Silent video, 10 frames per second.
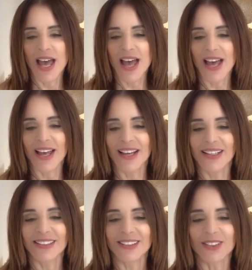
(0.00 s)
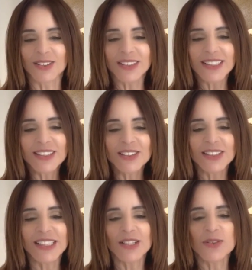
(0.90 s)
And
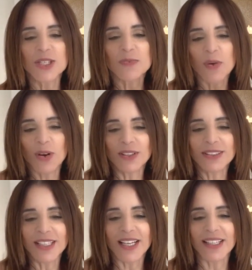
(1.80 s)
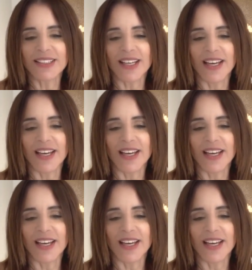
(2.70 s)
continuously respond and